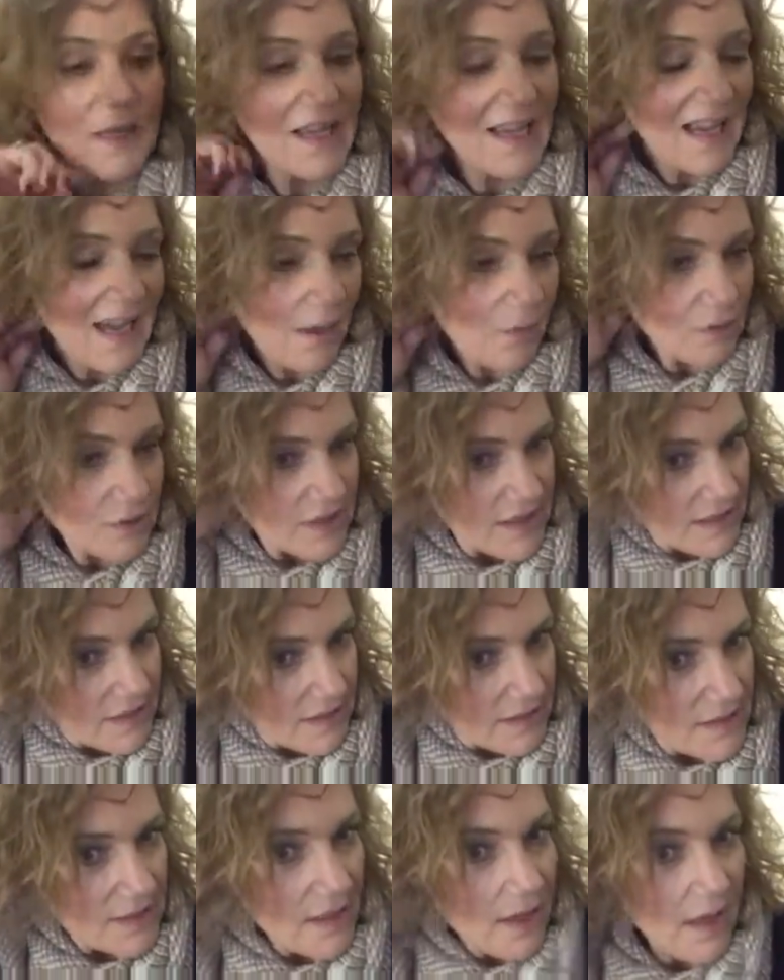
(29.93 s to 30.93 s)

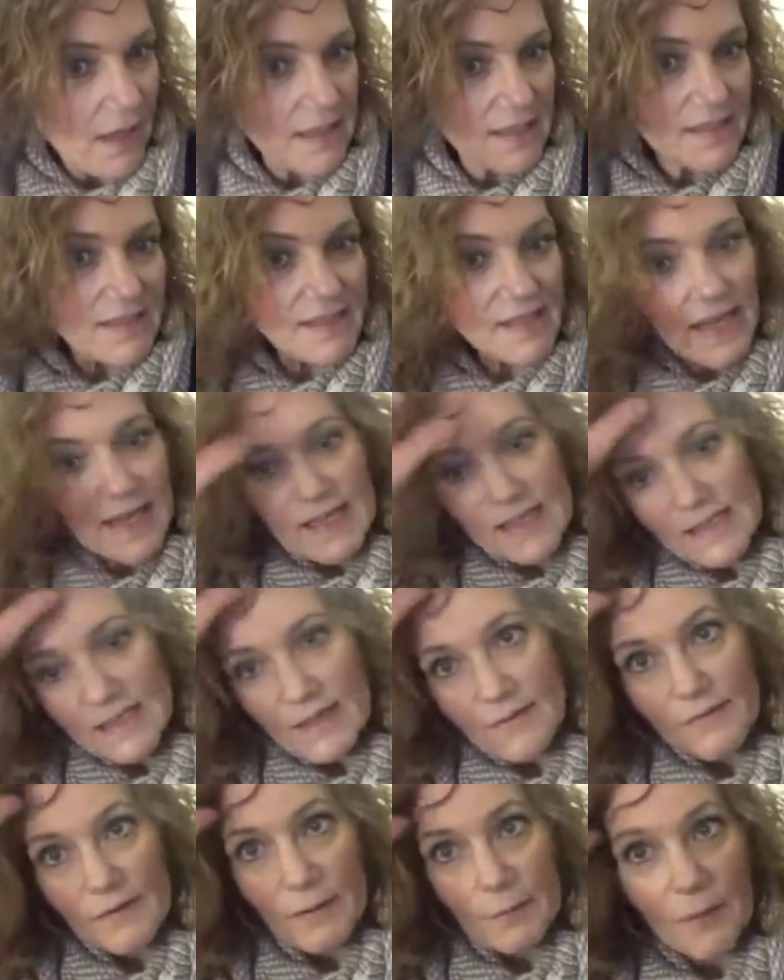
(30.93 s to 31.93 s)
accountant on
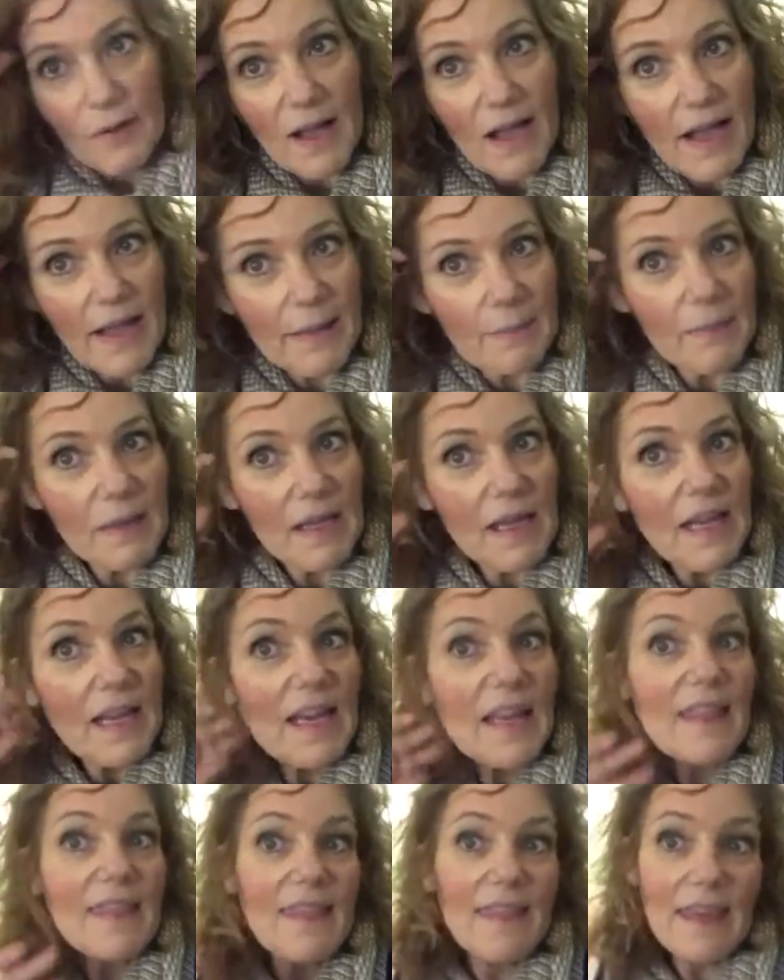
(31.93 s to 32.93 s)
site for Prime,
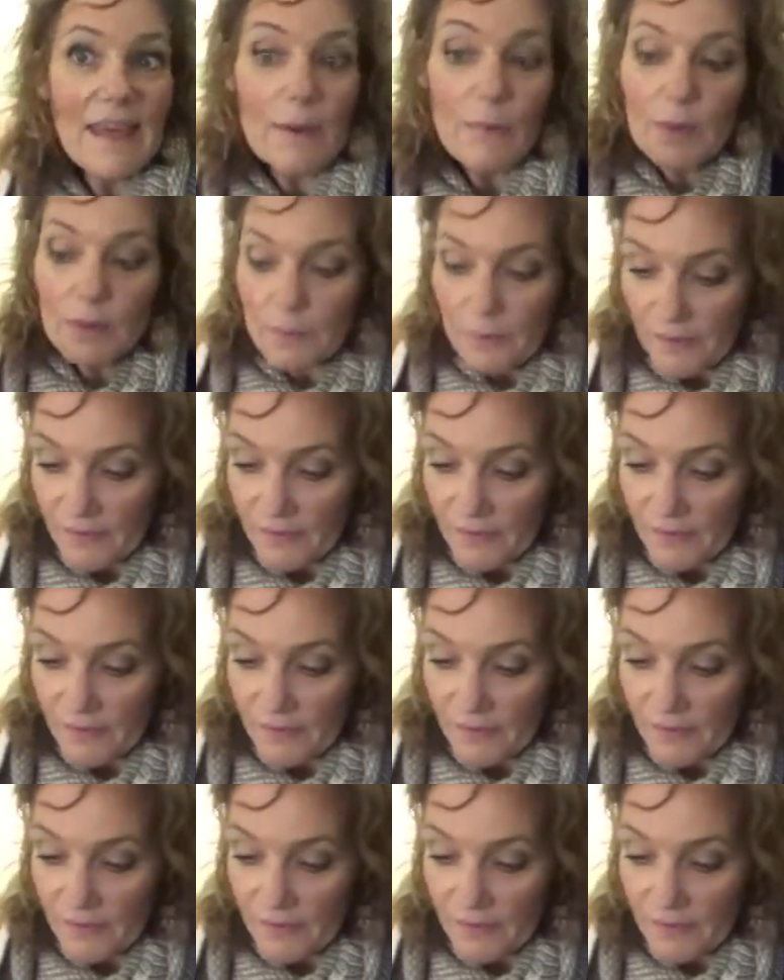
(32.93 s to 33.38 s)
they would